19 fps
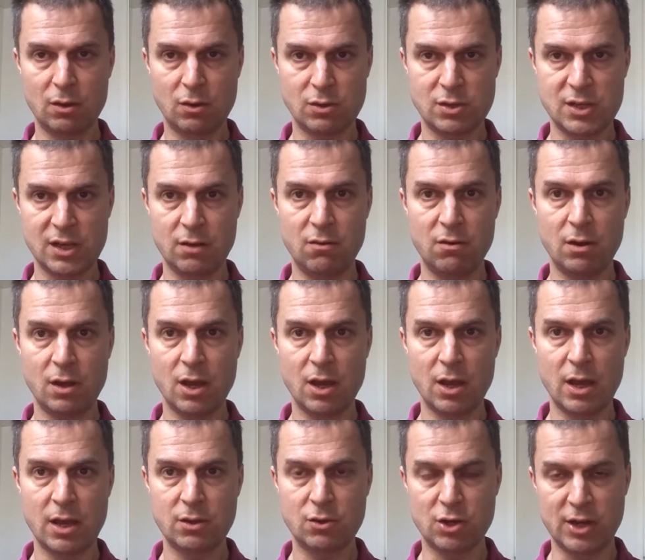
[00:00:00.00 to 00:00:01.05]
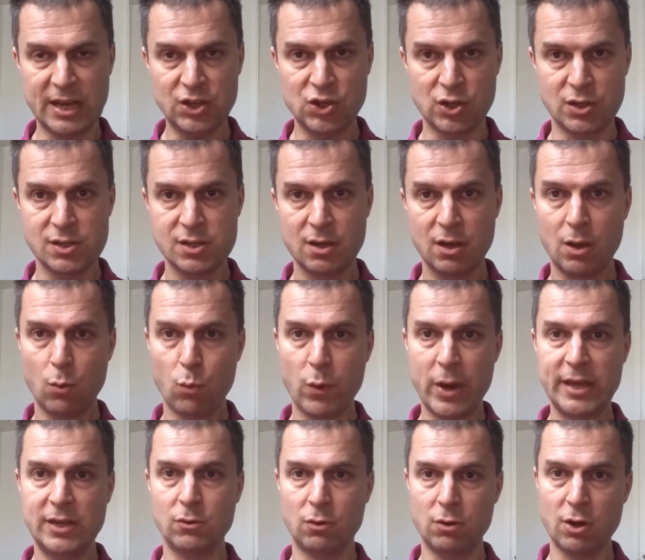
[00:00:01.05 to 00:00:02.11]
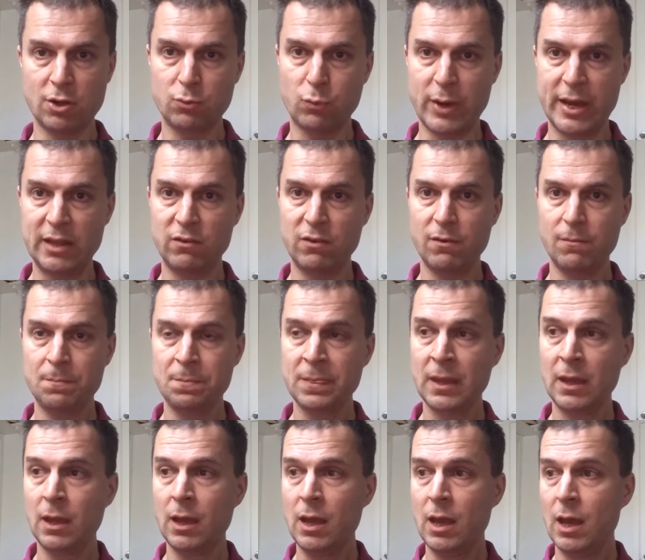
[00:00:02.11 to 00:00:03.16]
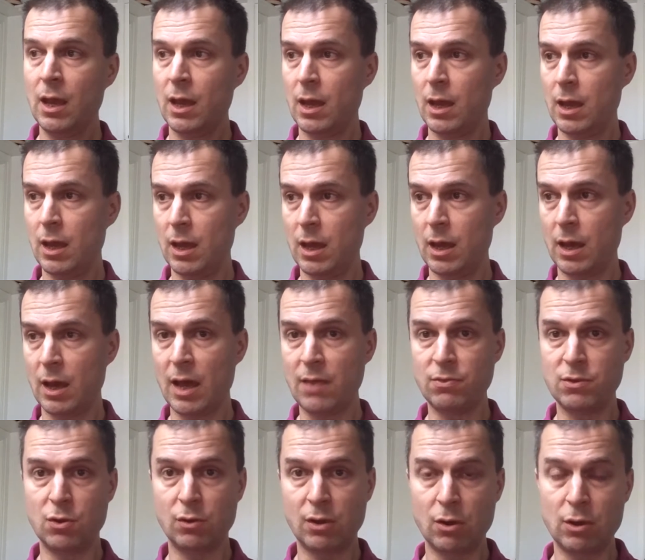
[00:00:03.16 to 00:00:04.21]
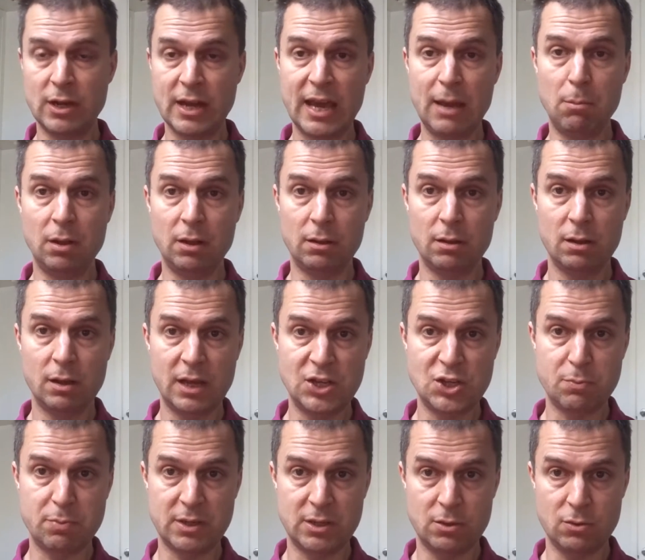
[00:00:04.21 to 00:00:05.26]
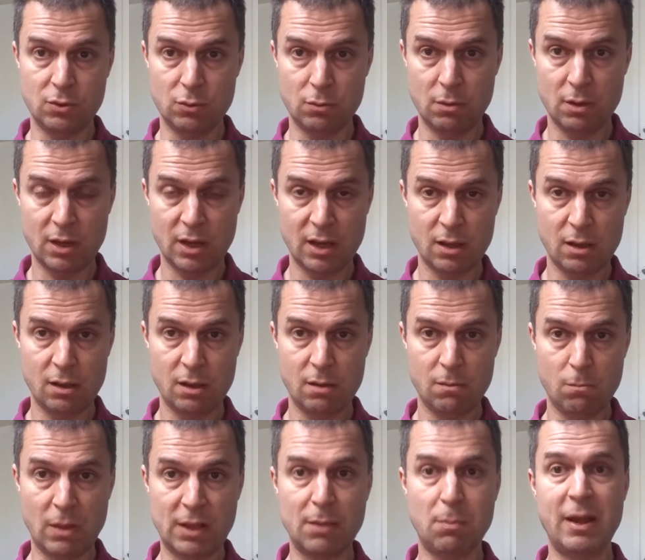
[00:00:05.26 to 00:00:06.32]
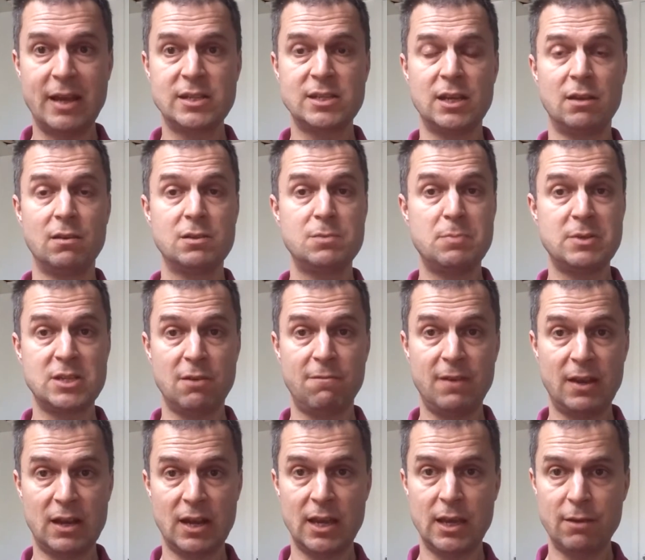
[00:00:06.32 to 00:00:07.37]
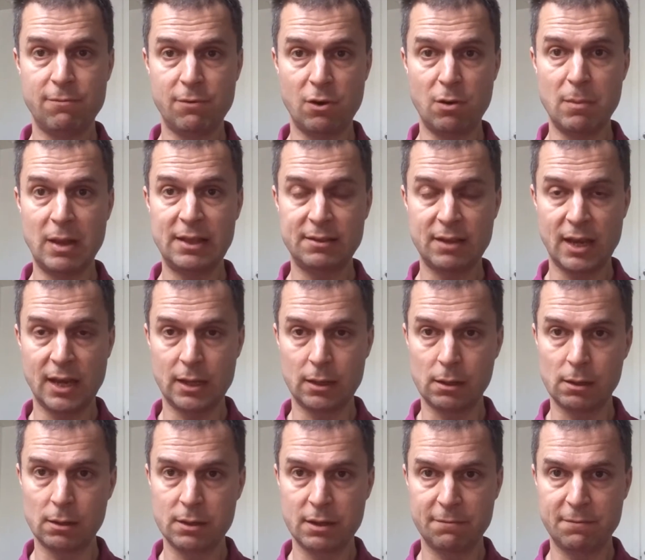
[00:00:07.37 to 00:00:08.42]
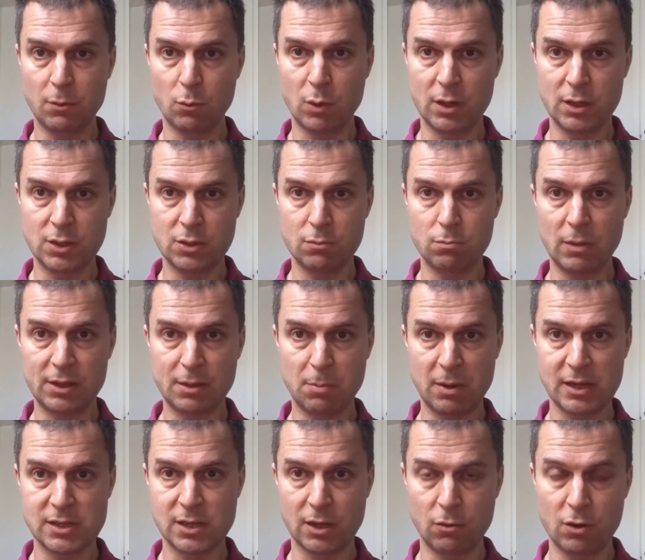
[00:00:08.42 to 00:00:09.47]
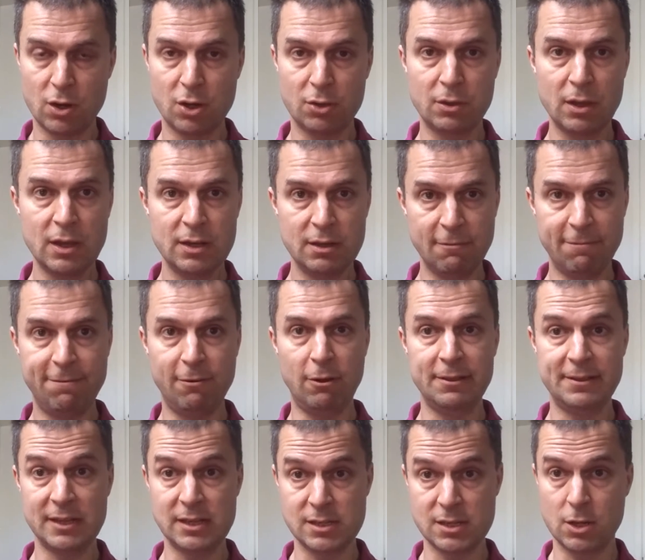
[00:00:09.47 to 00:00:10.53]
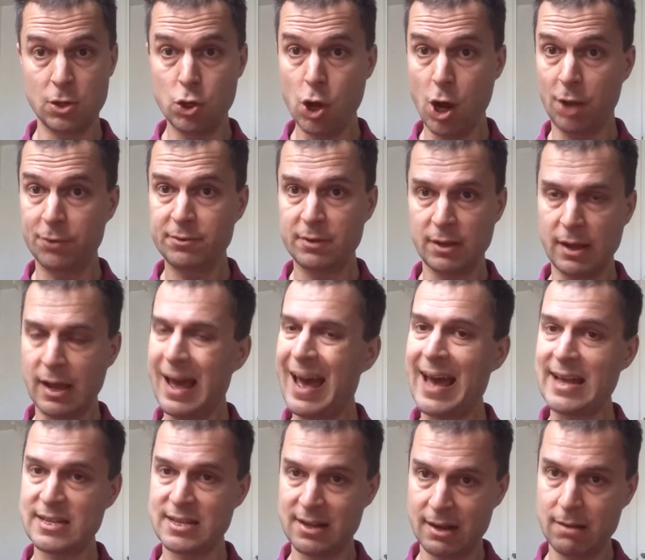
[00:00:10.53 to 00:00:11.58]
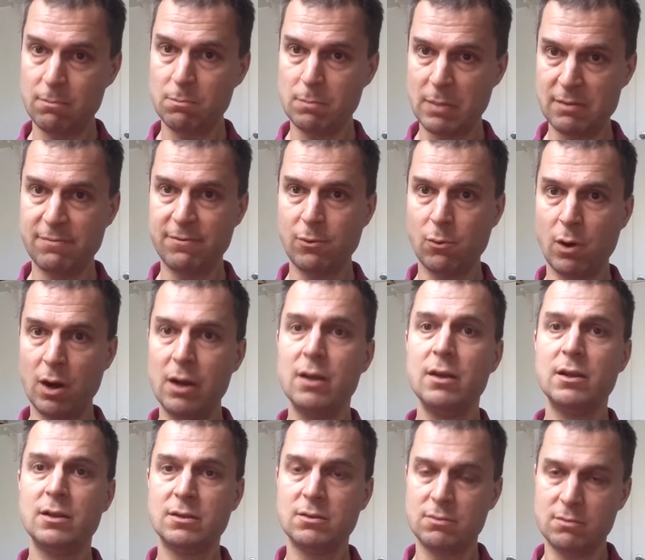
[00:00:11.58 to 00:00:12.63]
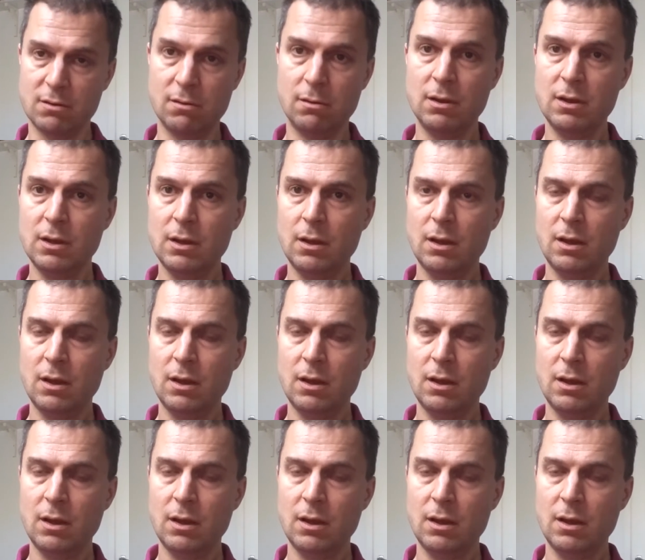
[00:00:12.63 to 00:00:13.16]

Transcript: consider connections, wait or not wait. And you enable HTTP2 multiplexing specifically for multi-handle if you want to do multiplexing or not. Default is not, as before, to